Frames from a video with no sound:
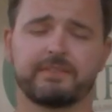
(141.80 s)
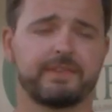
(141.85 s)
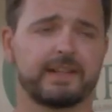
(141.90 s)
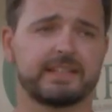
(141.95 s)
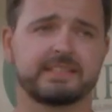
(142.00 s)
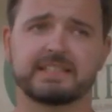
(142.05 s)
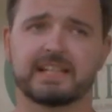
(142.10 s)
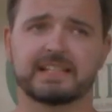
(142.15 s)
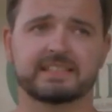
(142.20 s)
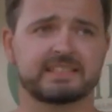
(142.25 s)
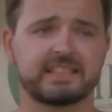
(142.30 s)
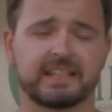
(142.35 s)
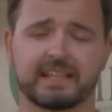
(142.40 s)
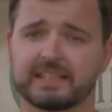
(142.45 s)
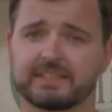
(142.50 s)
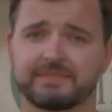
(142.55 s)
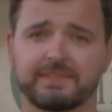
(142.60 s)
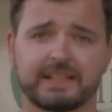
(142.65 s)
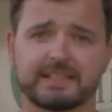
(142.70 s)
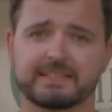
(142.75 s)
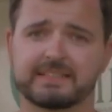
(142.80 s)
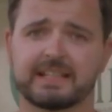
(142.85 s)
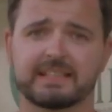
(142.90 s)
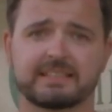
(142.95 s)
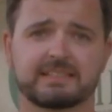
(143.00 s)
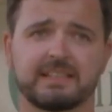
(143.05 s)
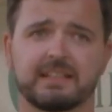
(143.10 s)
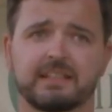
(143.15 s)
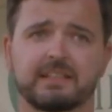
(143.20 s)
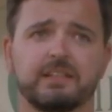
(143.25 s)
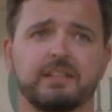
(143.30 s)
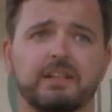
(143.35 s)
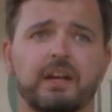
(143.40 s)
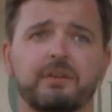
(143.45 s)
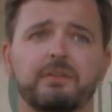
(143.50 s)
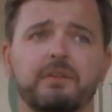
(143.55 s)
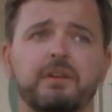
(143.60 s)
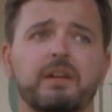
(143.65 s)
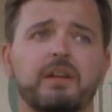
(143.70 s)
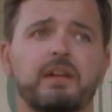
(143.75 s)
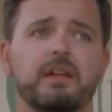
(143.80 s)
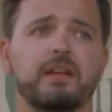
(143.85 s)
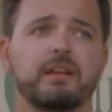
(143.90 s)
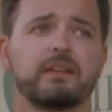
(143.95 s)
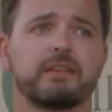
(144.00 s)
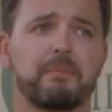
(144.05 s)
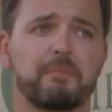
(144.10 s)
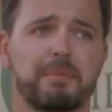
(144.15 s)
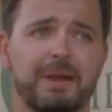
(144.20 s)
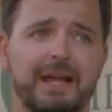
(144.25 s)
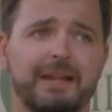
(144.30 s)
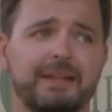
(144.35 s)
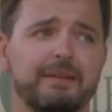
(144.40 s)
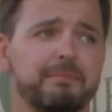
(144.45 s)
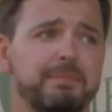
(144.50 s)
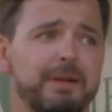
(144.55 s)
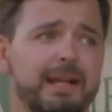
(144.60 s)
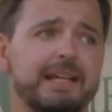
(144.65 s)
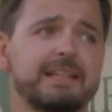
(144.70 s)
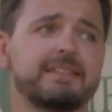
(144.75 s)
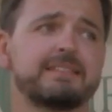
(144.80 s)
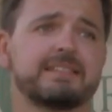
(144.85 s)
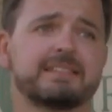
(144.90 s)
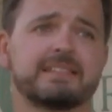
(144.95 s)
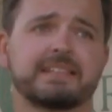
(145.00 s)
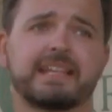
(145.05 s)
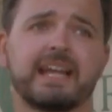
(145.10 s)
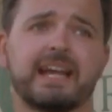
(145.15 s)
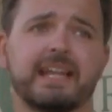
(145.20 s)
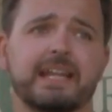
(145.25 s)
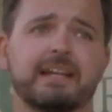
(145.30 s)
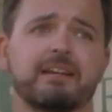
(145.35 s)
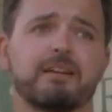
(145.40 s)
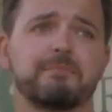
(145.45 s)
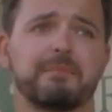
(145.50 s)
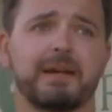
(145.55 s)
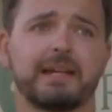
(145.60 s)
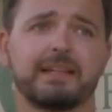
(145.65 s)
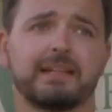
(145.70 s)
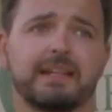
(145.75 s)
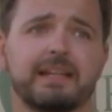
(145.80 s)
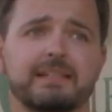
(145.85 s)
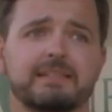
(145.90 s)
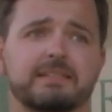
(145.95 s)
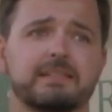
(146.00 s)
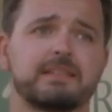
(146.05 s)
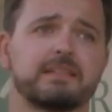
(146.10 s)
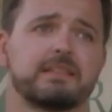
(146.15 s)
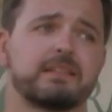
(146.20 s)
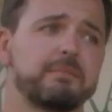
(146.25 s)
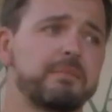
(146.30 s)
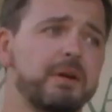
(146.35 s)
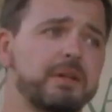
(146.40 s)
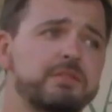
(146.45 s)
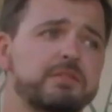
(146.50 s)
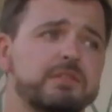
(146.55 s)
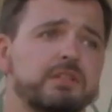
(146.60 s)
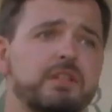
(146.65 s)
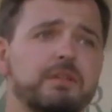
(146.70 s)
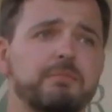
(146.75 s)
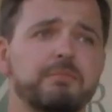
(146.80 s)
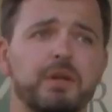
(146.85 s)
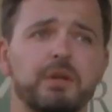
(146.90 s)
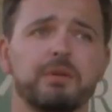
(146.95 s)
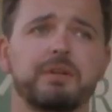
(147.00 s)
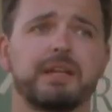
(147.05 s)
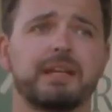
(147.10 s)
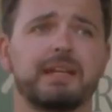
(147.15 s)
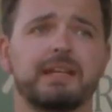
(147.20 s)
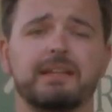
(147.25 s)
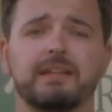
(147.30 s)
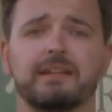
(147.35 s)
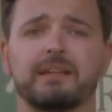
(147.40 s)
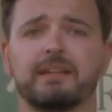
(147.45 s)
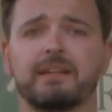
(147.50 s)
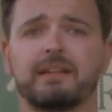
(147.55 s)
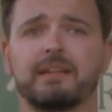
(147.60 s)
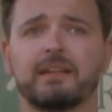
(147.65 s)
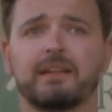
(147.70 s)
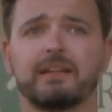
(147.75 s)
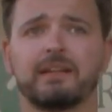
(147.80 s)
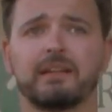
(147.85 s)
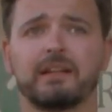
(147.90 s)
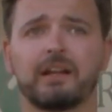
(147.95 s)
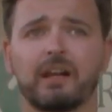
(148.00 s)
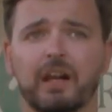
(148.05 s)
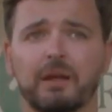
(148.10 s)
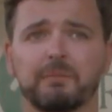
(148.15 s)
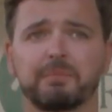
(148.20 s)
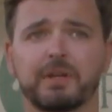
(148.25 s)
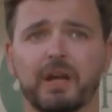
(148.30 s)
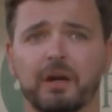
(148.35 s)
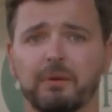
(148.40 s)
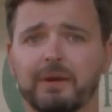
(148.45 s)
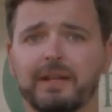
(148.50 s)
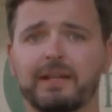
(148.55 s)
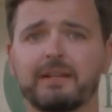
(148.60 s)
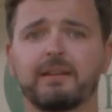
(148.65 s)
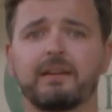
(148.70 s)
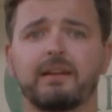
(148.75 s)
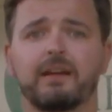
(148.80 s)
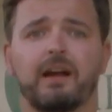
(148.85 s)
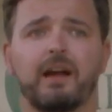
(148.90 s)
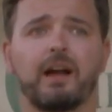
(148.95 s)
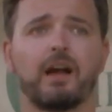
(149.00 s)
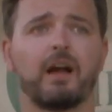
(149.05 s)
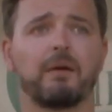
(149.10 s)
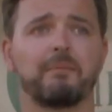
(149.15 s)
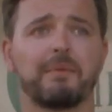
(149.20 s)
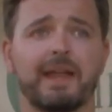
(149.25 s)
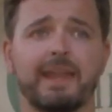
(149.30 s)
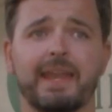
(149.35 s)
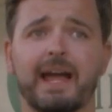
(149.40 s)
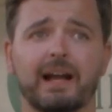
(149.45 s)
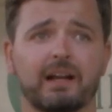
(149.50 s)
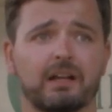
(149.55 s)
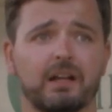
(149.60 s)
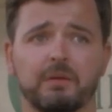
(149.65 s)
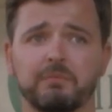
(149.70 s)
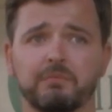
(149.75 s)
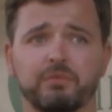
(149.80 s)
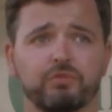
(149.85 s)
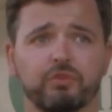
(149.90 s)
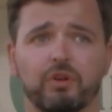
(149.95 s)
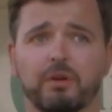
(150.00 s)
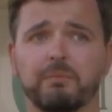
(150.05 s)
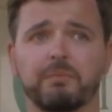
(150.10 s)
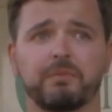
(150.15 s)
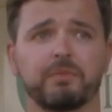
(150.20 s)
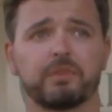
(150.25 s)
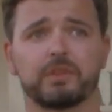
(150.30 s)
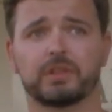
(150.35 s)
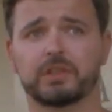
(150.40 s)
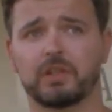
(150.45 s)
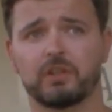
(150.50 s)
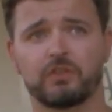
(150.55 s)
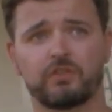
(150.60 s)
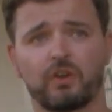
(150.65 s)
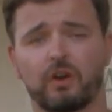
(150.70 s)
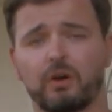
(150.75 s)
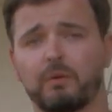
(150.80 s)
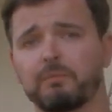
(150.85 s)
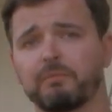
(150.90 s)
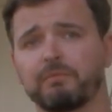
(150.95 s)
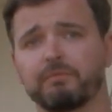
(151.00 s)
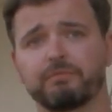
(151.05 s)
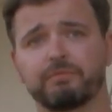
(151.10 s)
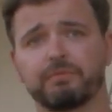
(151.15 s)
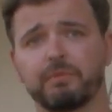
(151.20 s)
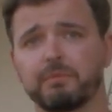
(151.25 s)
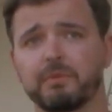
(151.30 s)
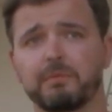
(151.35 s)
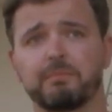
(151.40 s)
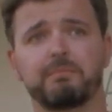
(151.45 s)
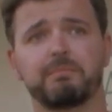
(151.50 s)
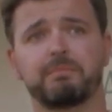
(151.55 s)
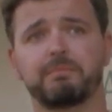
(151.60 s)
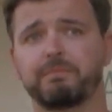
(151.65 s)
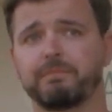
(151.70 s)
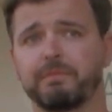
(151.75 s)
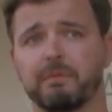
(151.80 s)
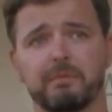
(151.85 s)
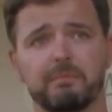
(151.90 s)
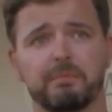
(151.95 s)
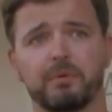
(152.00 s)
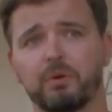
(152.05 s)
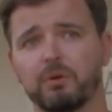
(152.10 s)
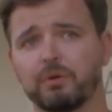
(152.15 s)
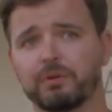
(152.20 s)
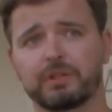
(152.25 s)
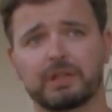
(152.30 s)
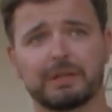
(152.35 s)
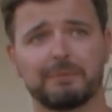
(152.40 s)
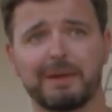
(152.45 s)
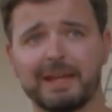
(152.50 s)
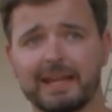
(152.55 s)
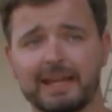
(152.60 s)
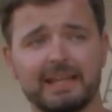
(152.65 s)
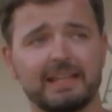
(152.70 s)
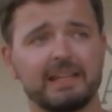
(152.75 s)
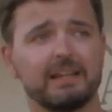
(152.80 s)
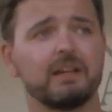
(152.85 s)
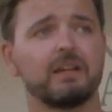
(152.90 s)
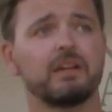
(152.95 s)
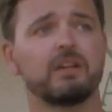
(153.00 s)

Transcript: fantastic. It's fantastic. You know, the plan in place is to get there and make this the most community club going, um, and that comes from the top, from the from the board committee,